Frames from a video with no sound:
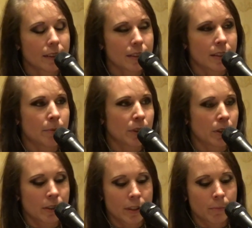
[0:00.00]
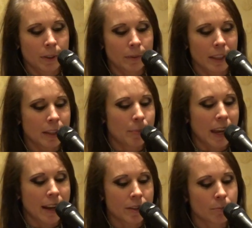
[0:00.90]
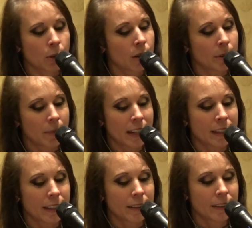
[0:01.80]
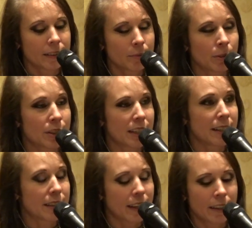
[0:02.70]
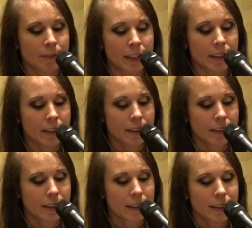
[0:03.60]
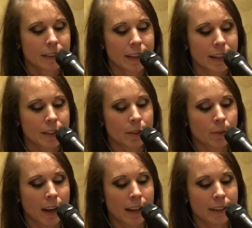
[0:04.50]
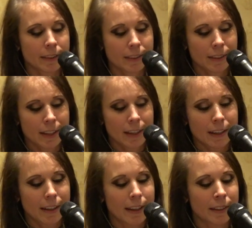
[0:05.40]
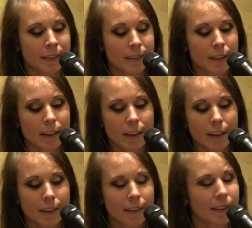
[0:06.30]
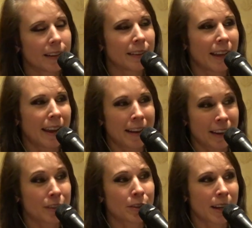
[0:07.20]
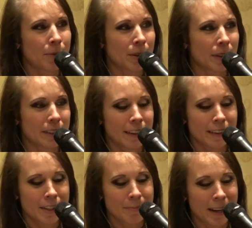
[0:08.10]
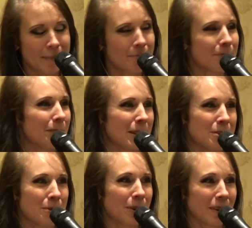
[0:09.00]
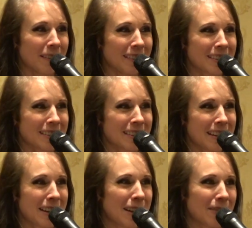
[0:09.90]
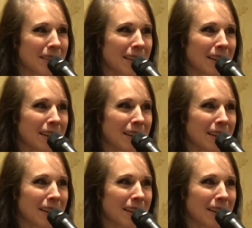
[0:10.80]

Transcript: some of the girls I've worked with in the past: Barbie Menigan, Mercedes KB, Casey Ray, and actually I want to acknowledge my new girls. I want to